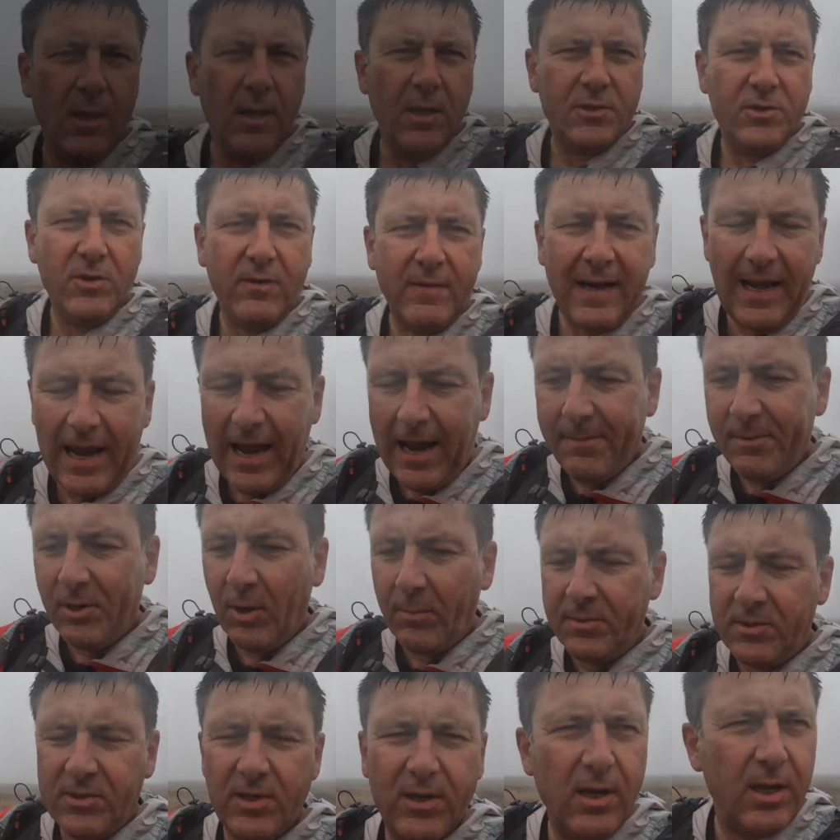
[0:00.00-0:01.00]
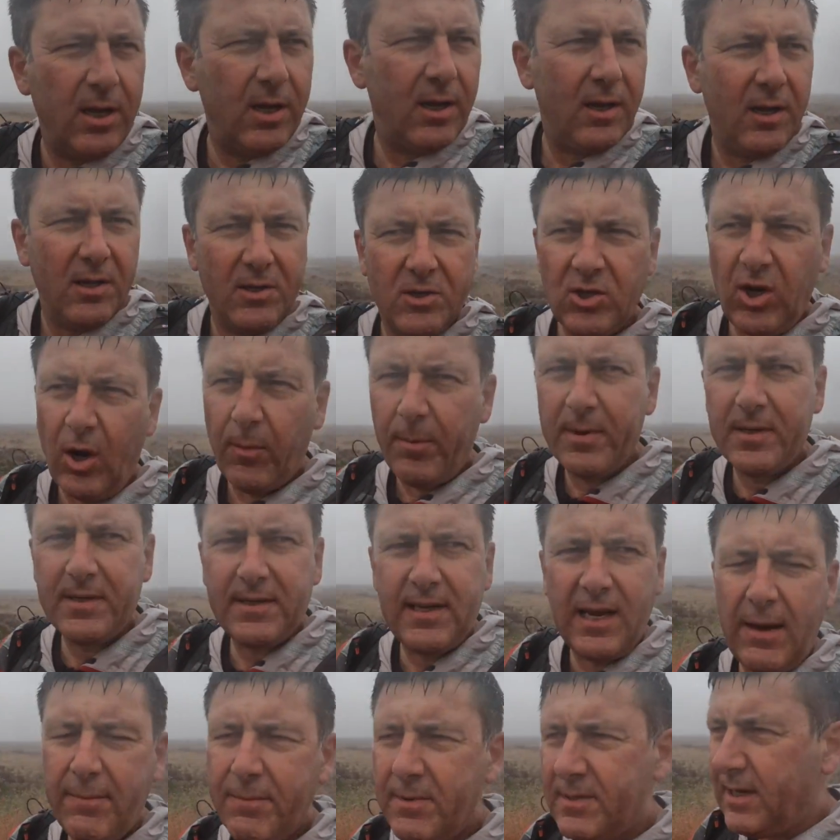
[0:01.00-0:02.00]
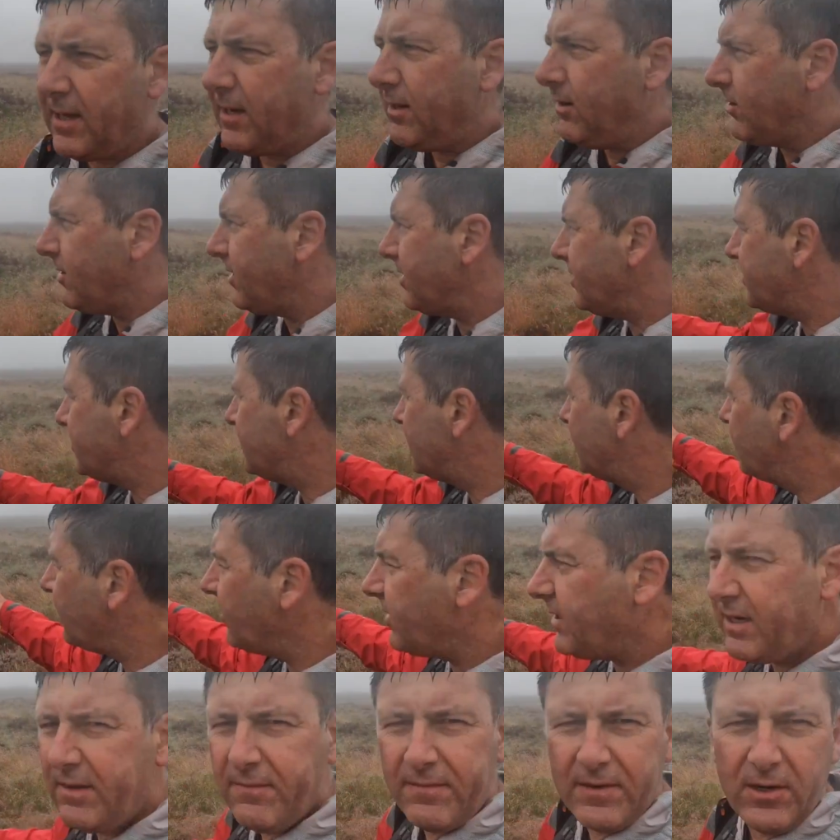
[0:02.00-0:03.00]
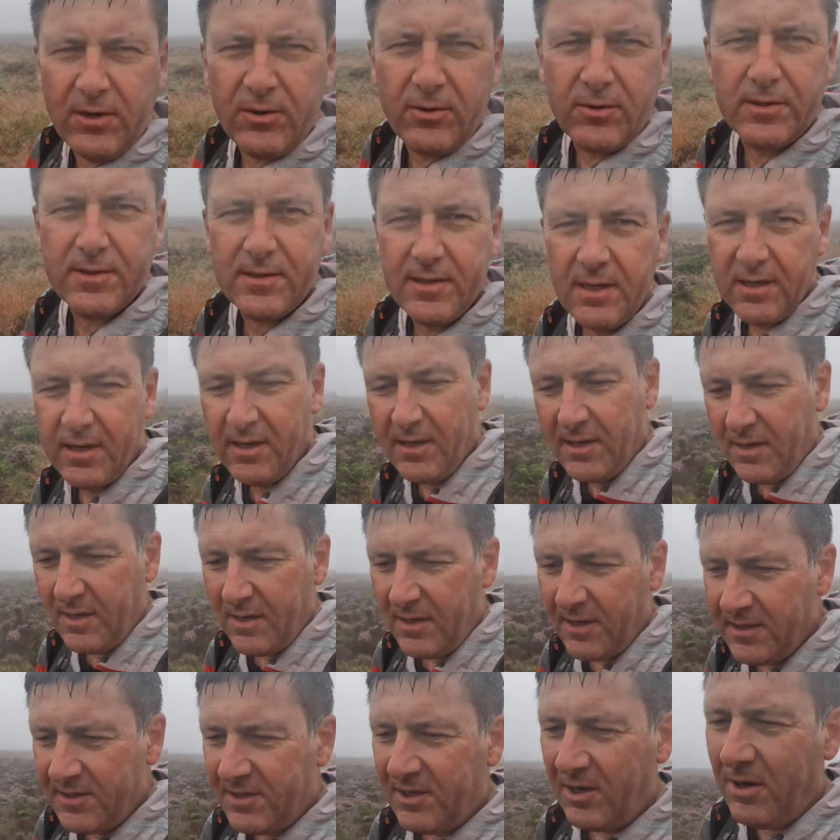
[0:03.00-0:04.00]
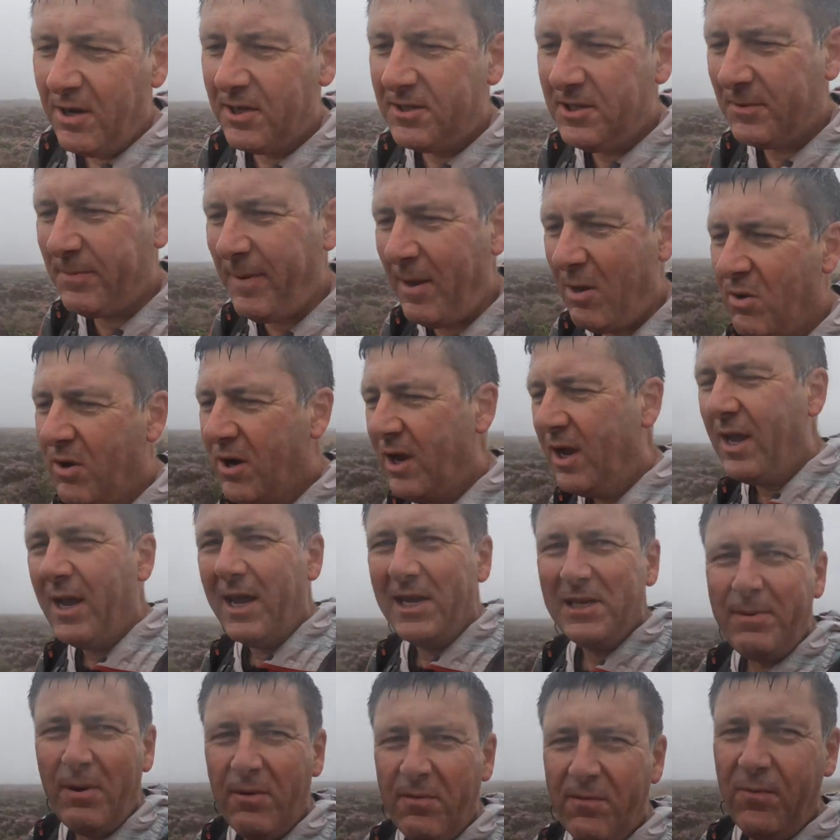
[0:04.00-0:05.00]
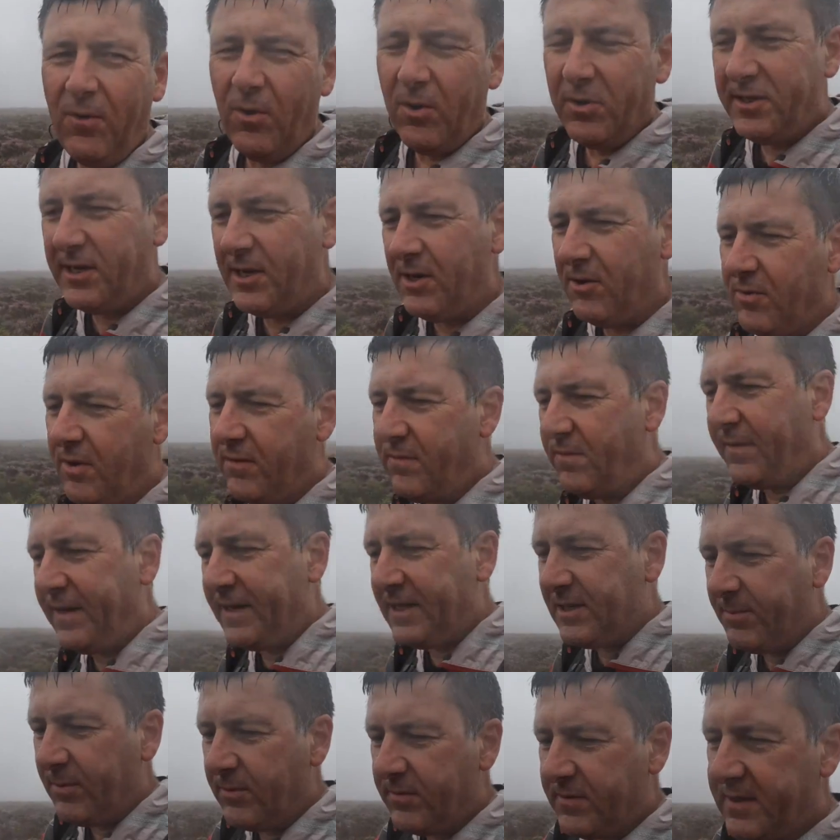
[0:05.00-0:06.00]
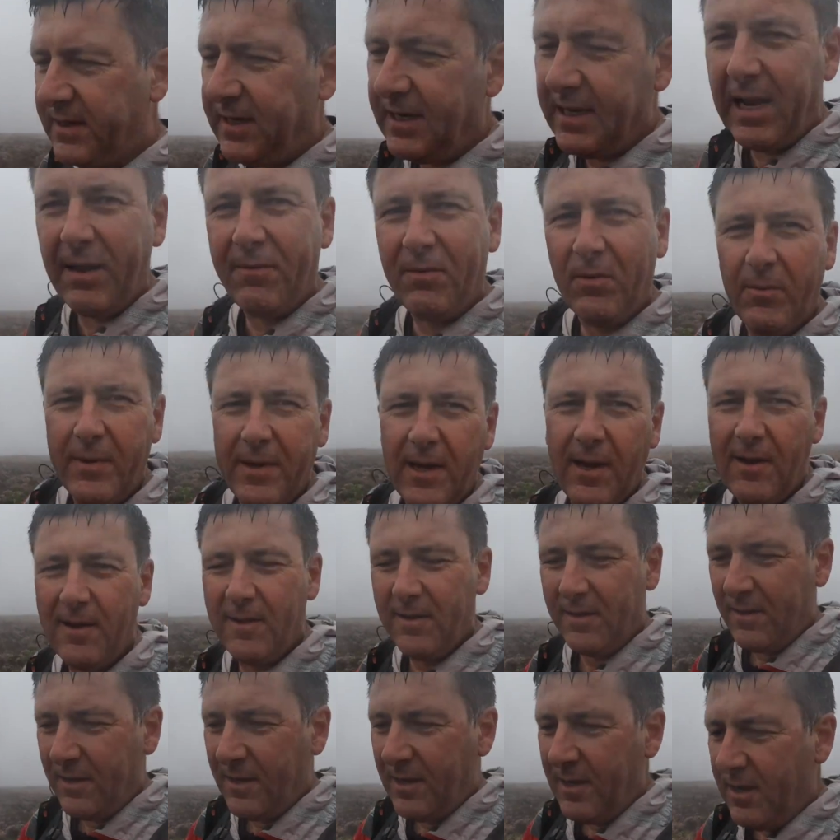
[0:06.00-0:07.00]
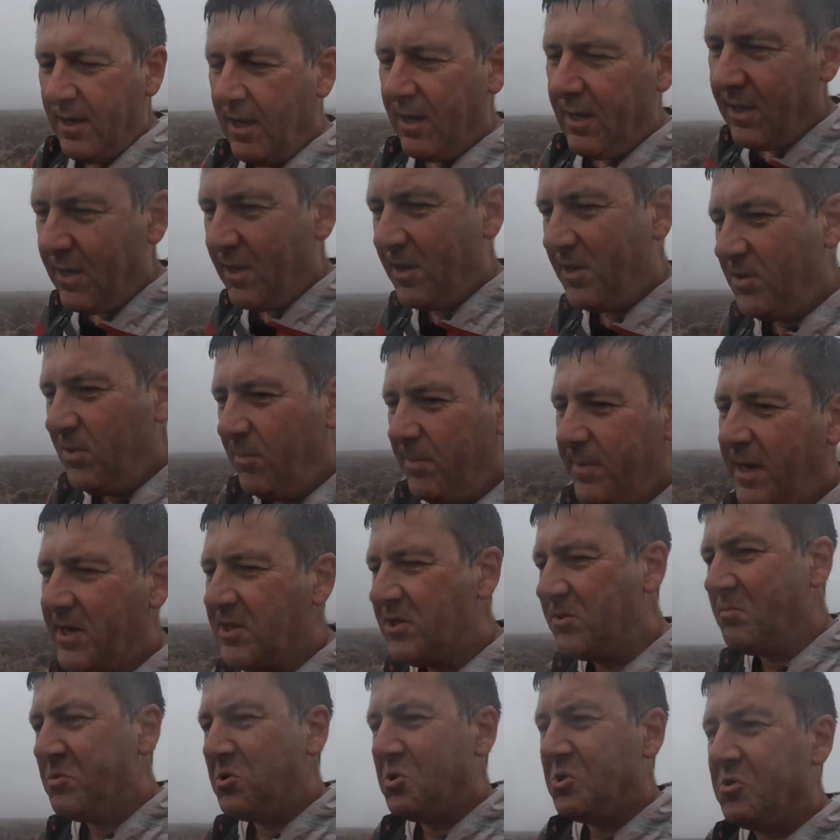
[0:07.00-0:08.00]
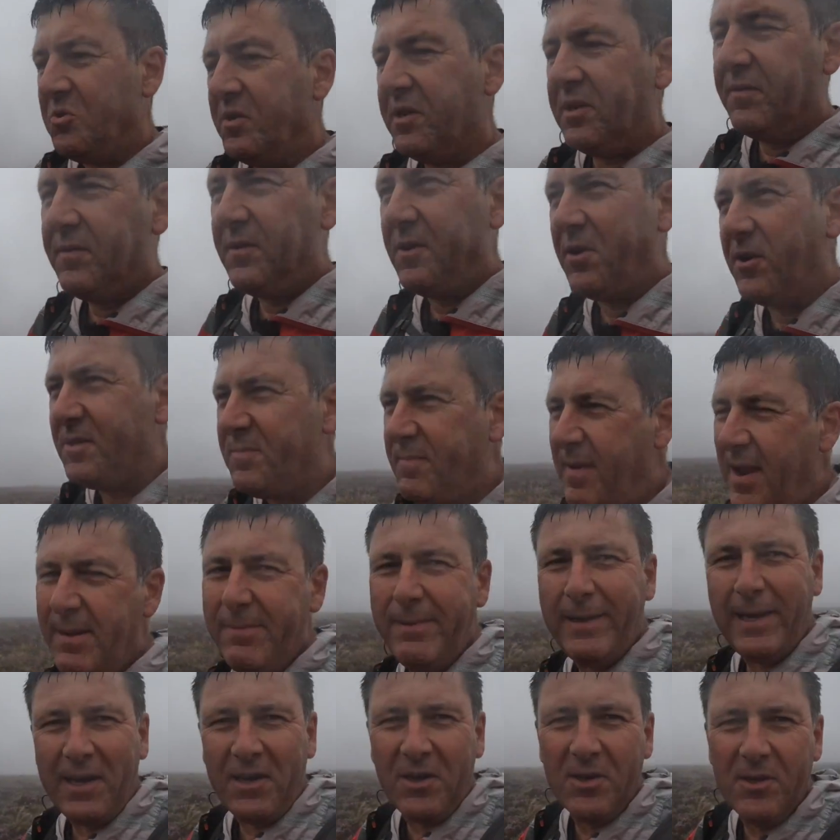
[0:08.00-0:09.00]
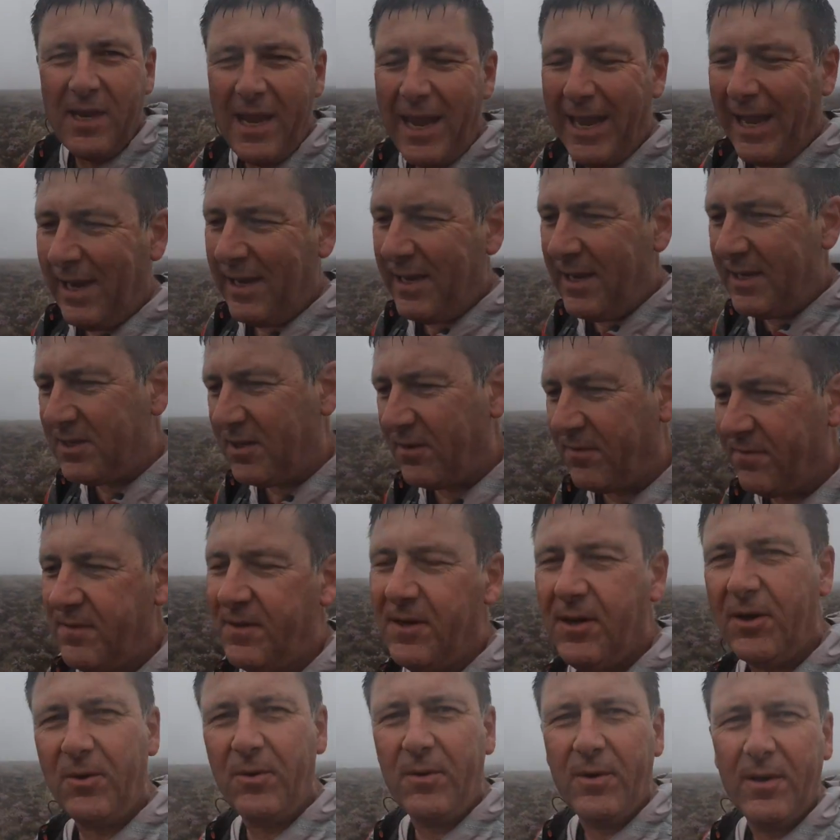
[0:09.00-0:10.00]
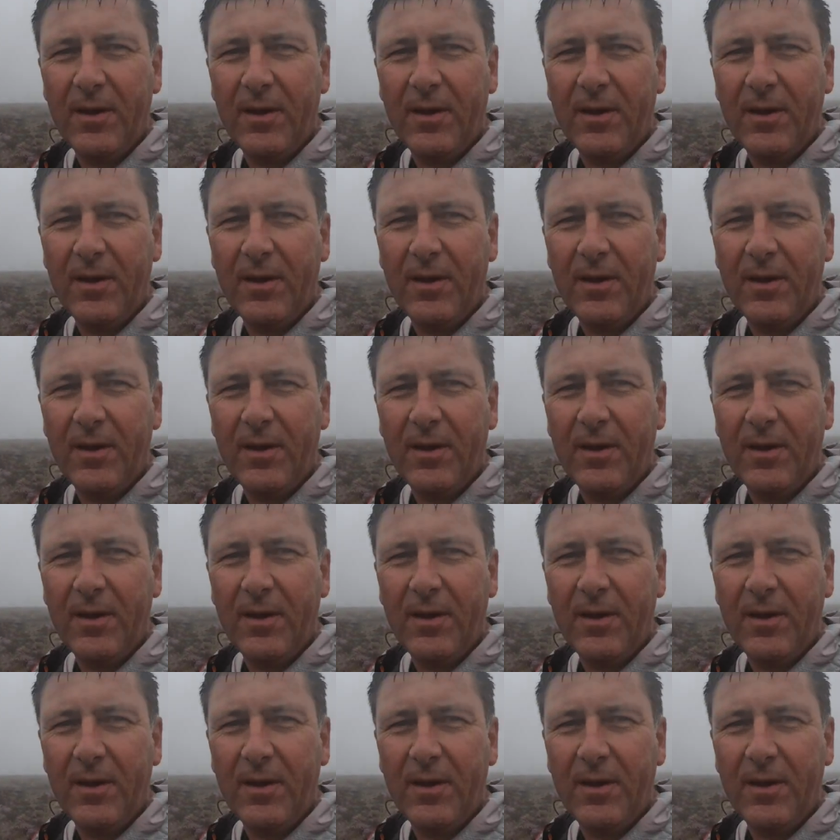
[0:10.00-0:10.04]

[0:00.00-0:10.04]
So climbed up to the top of Simonside. Look at the stunning views. So it's about 1,400 feet above sea level we are. Normally get some stunning views. Maybe I could edit a few